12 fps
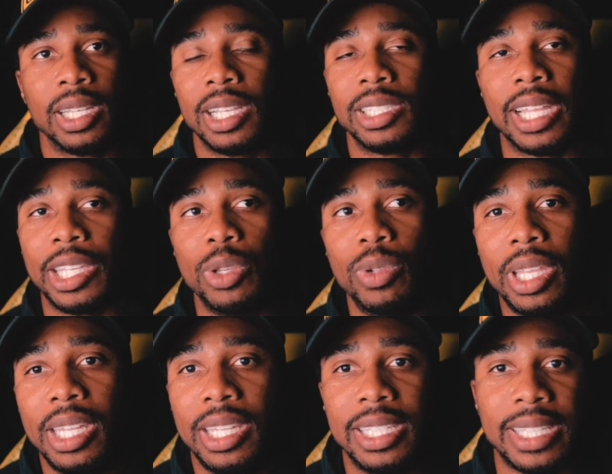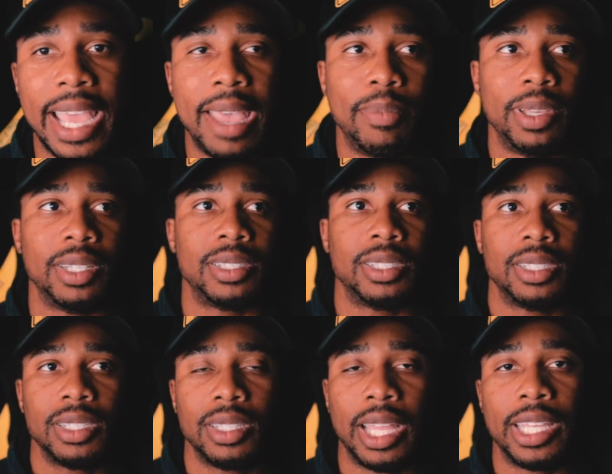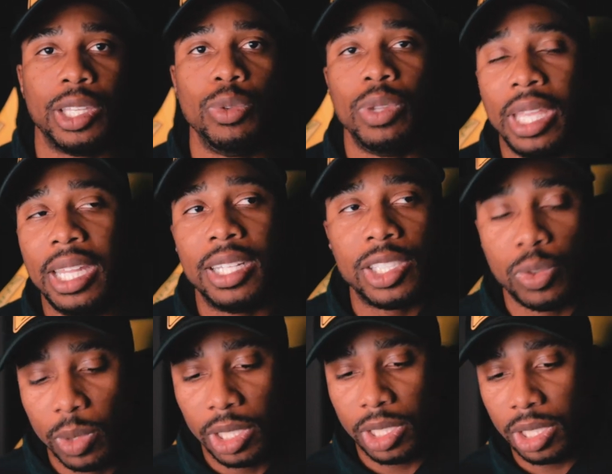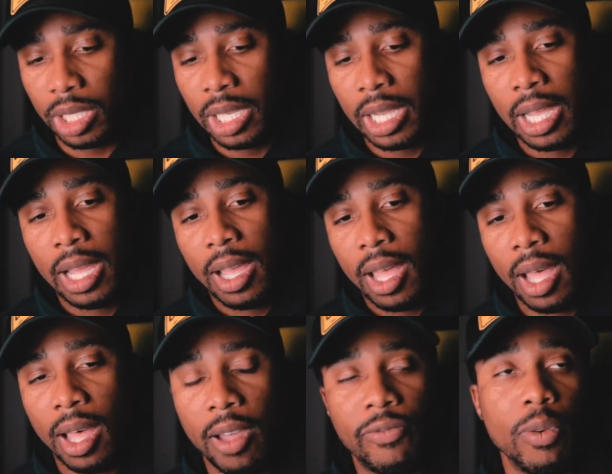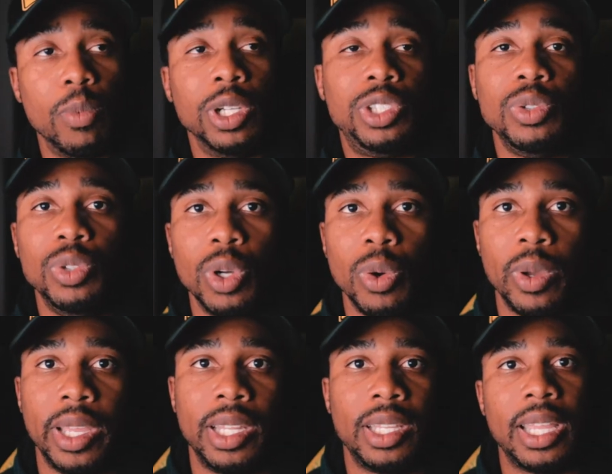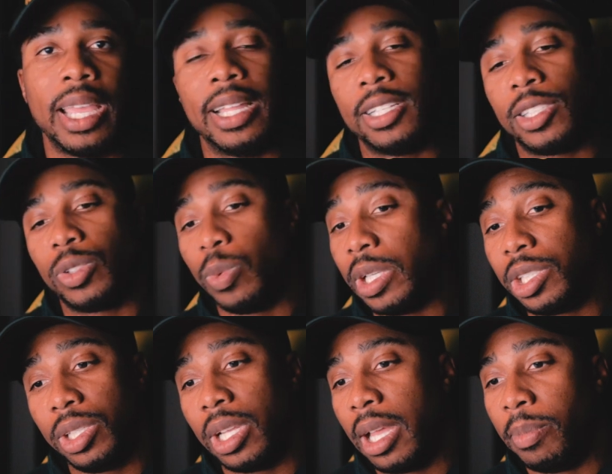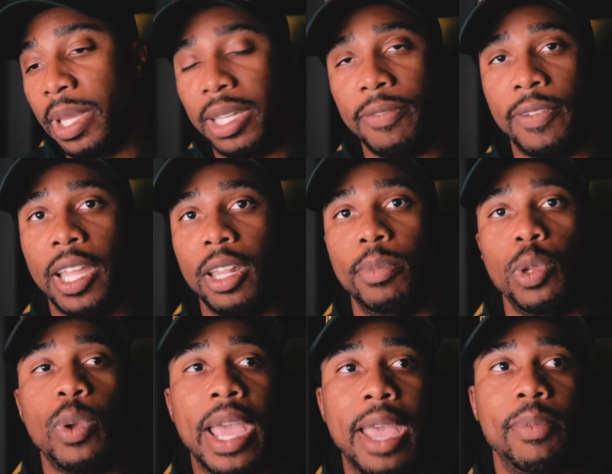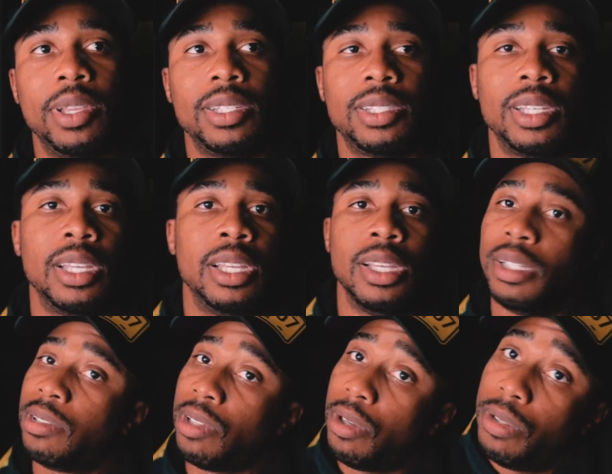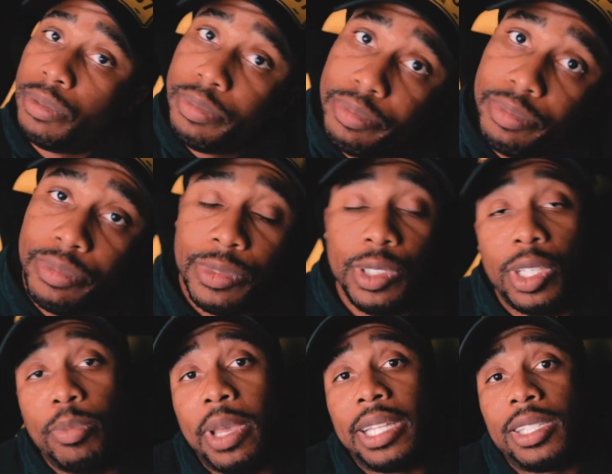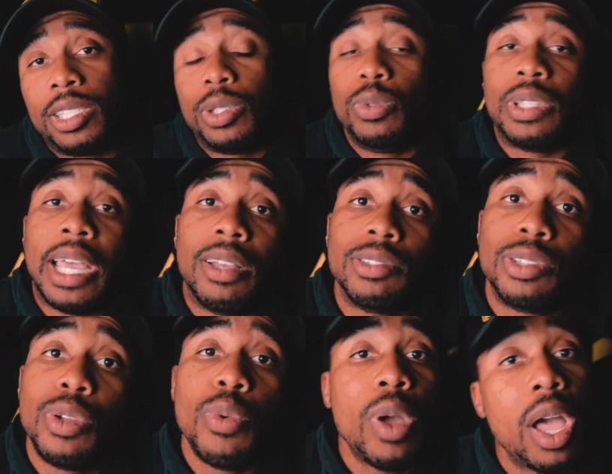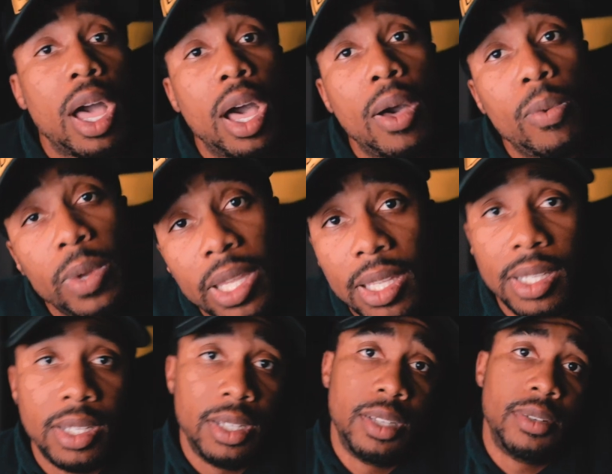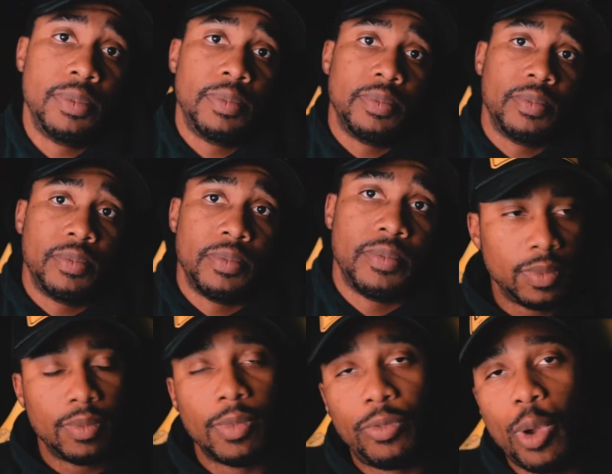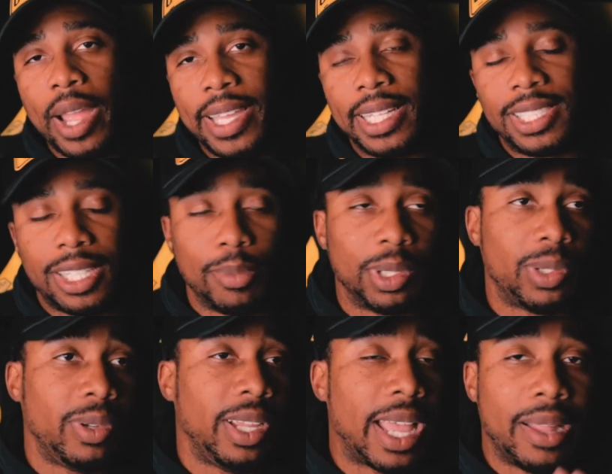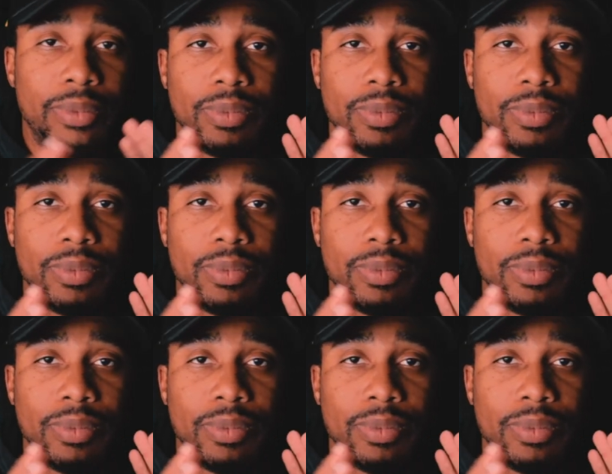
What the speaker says: Cause, like, you need these habits. Like, you need to switch from what you're doing and develop new habits so you can make this $2,000 a week. Before I get to number three,